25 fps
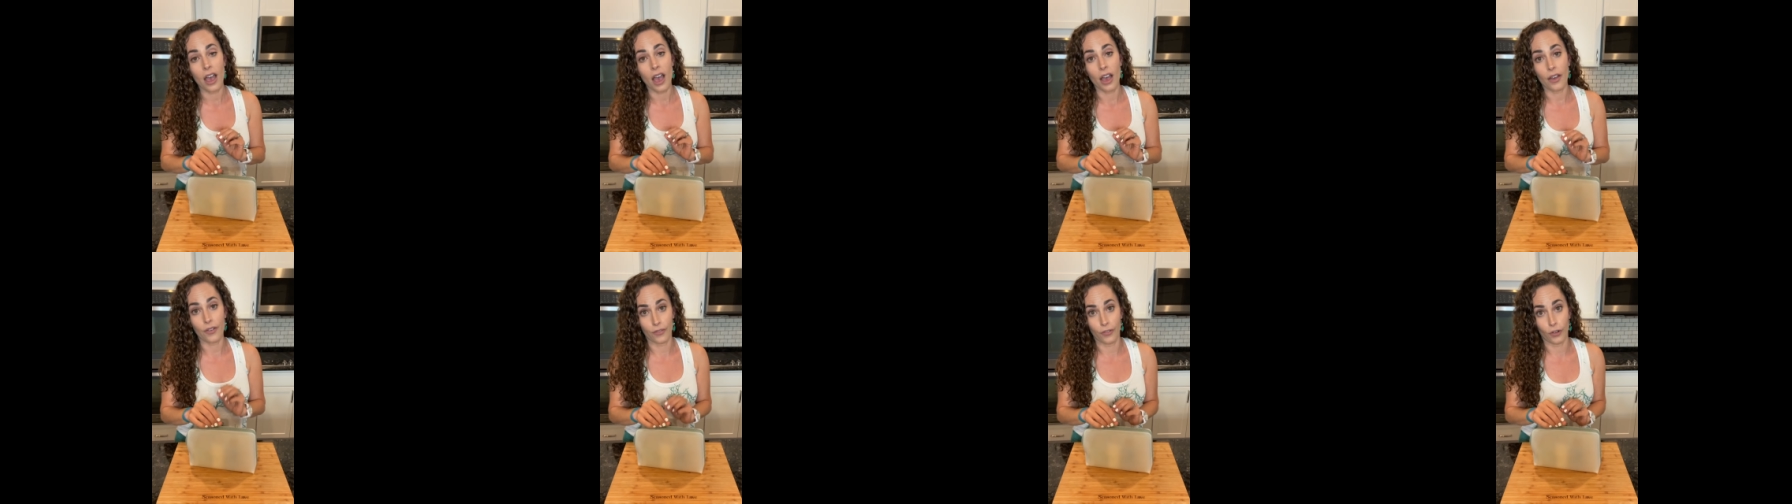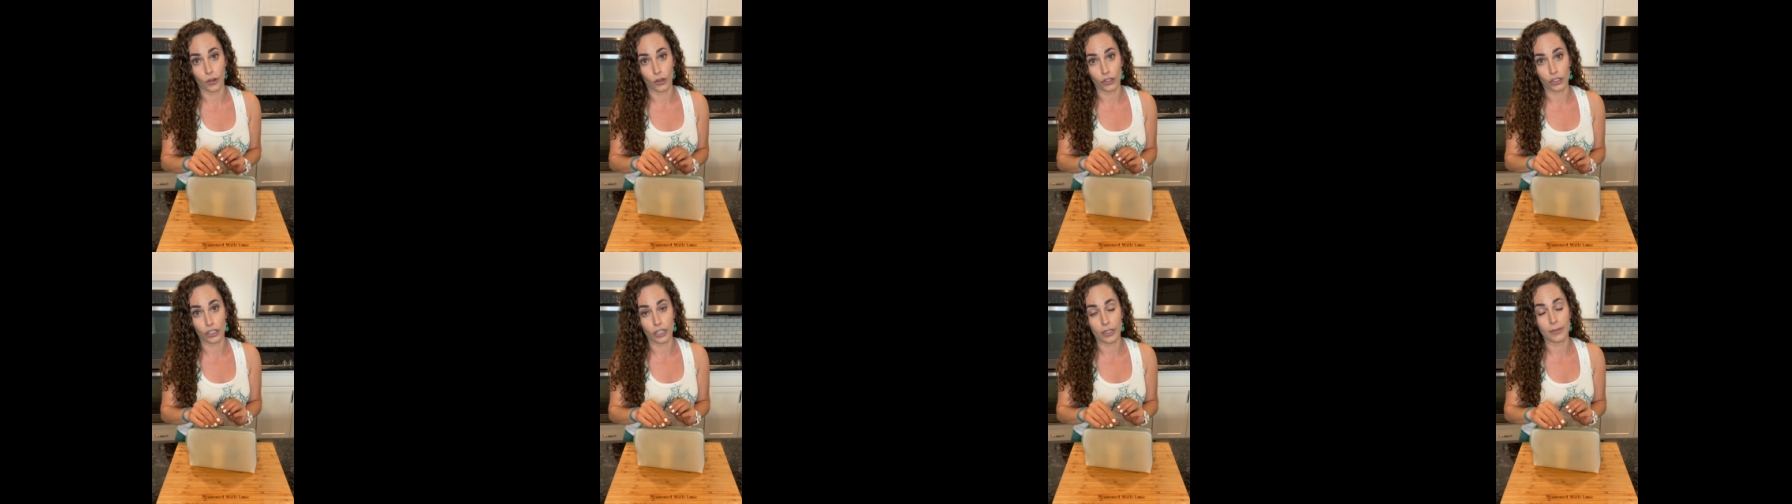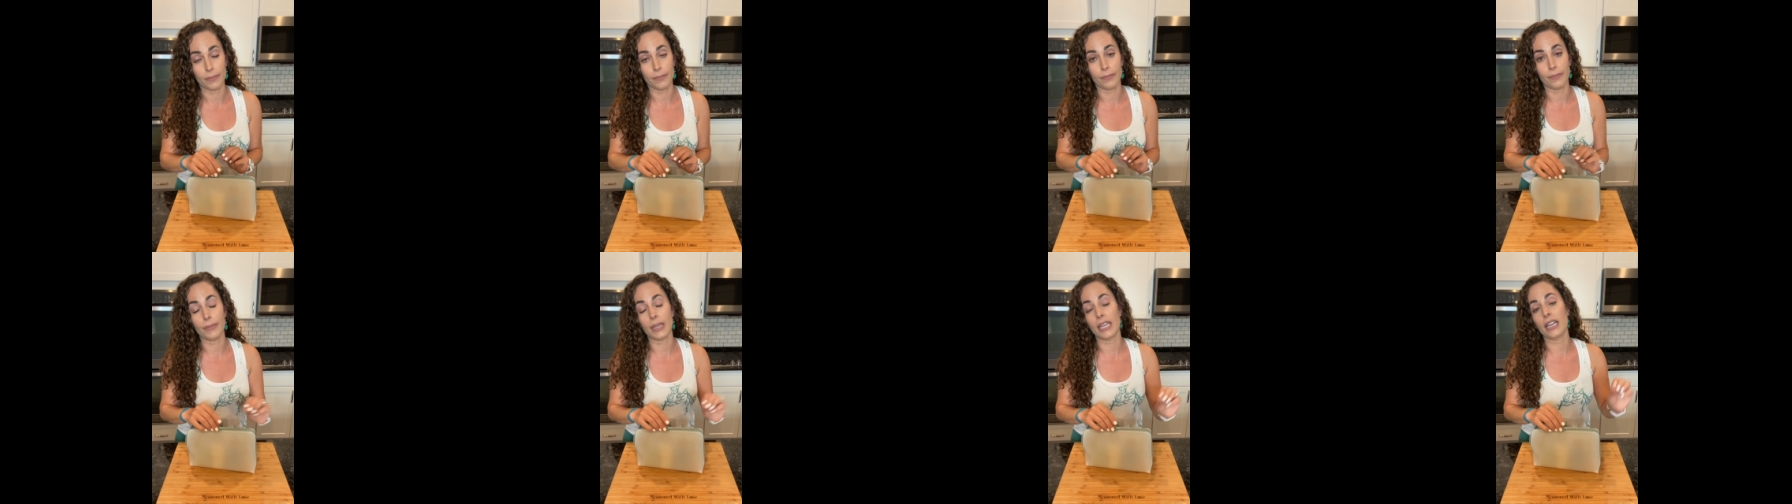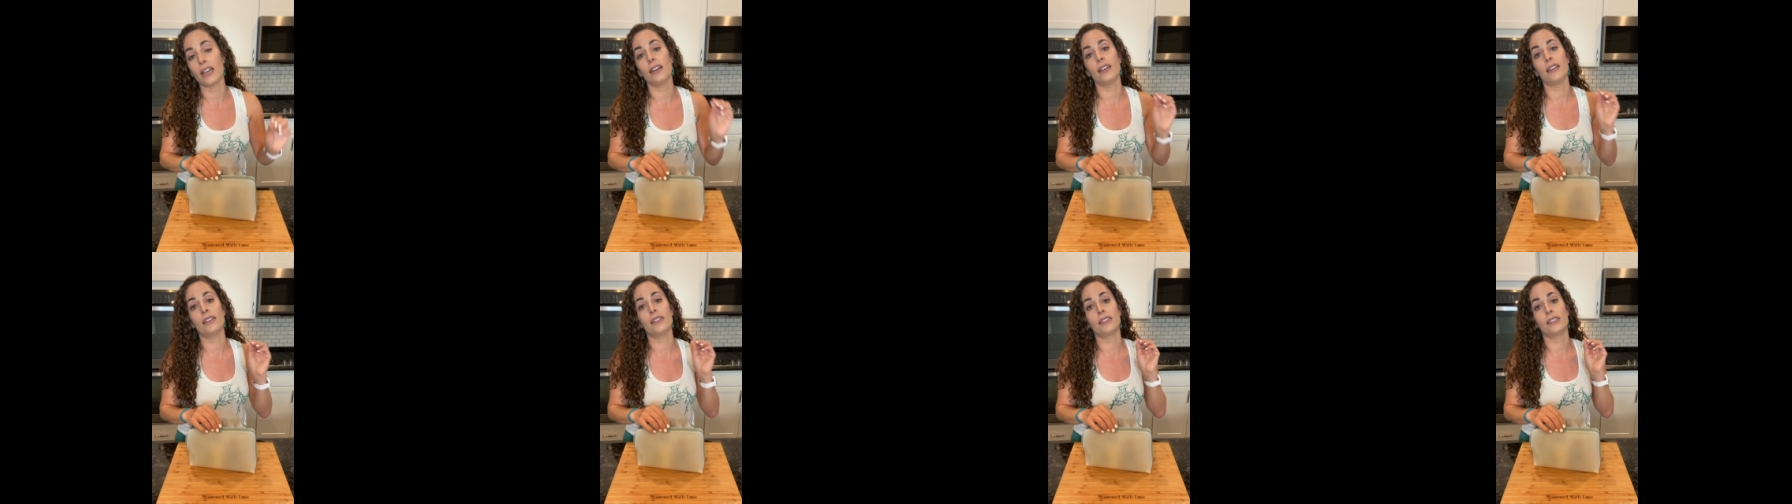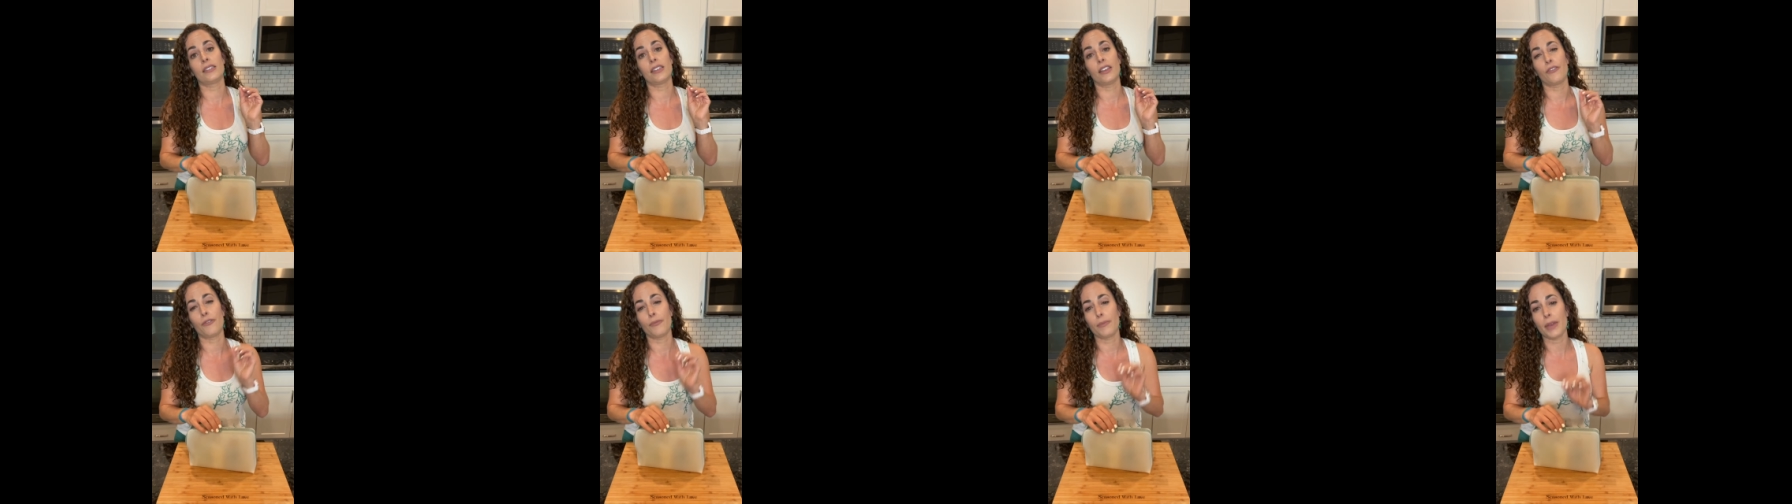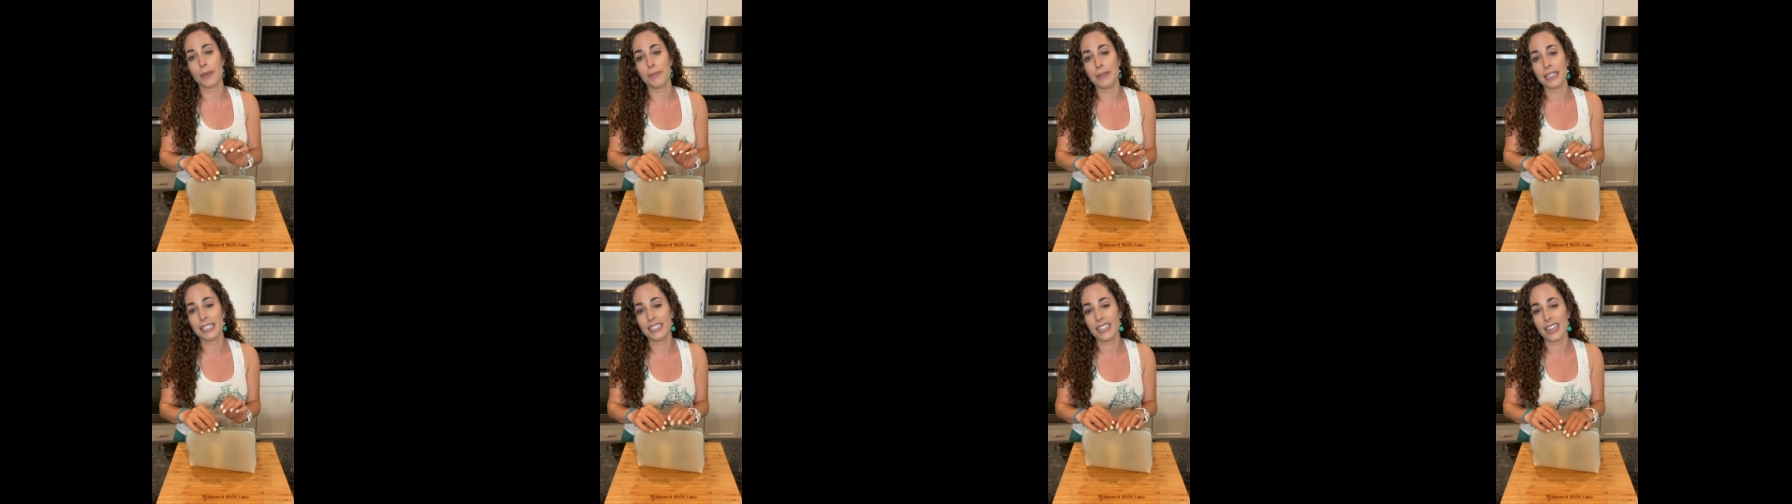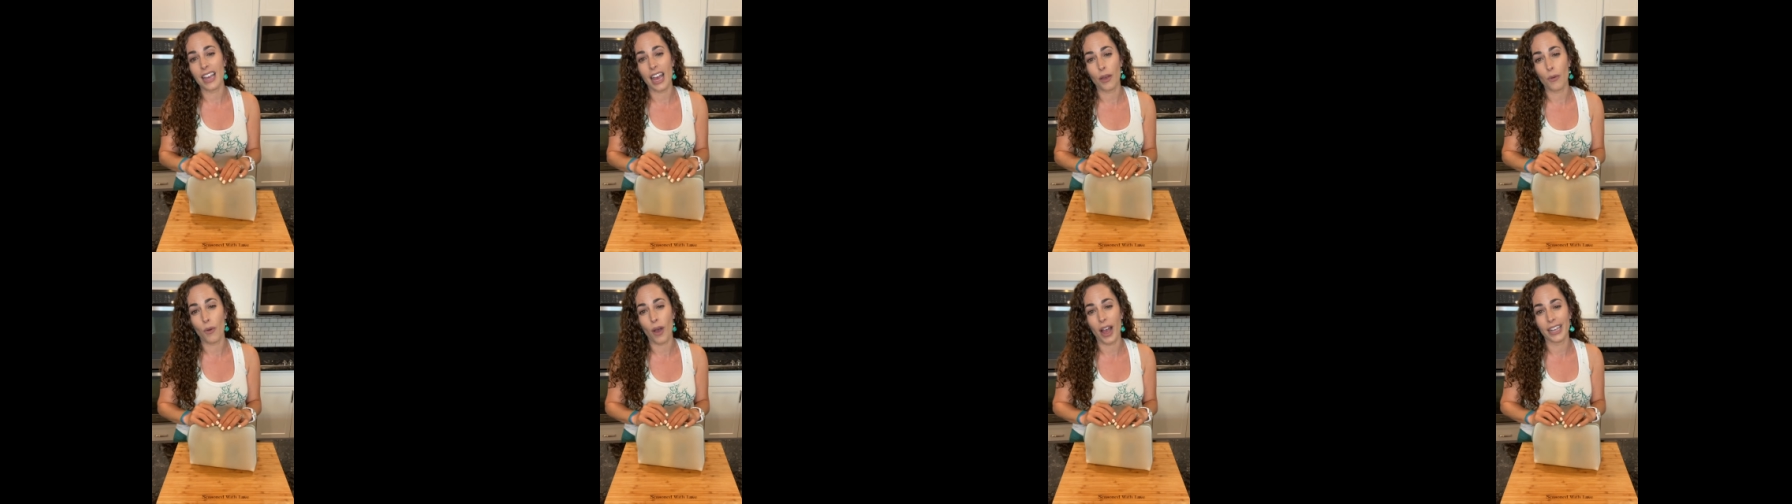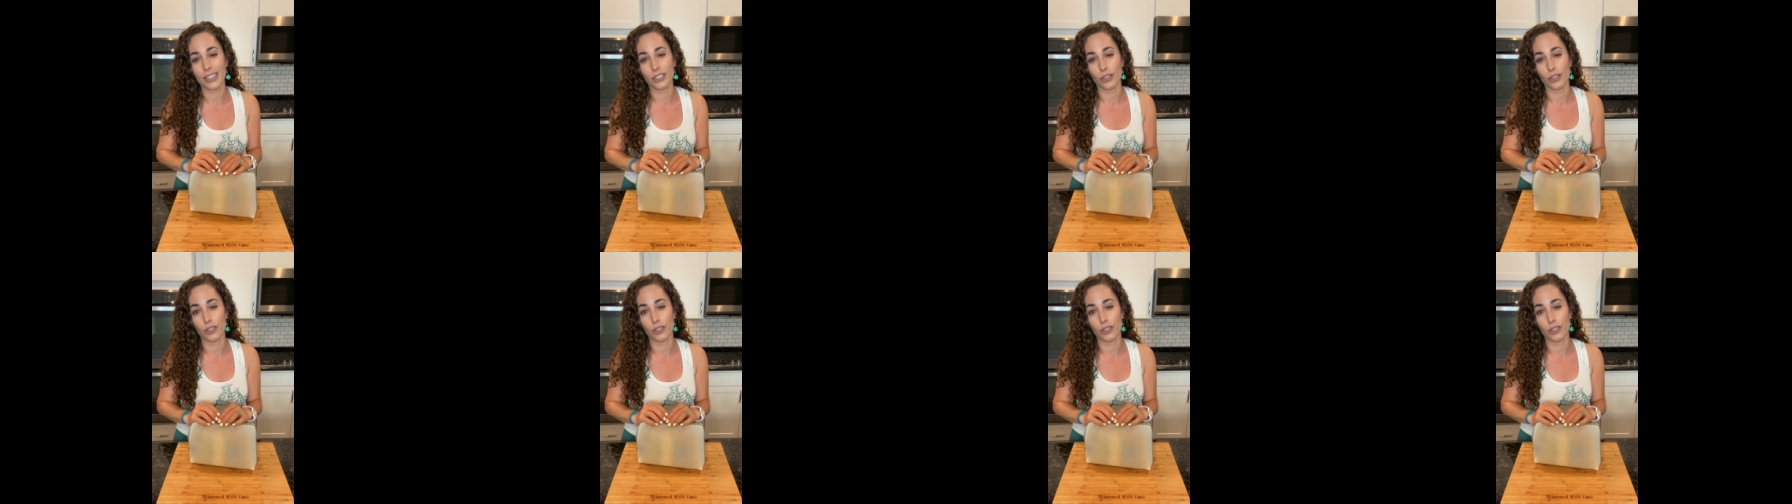version, because if maybe DIYs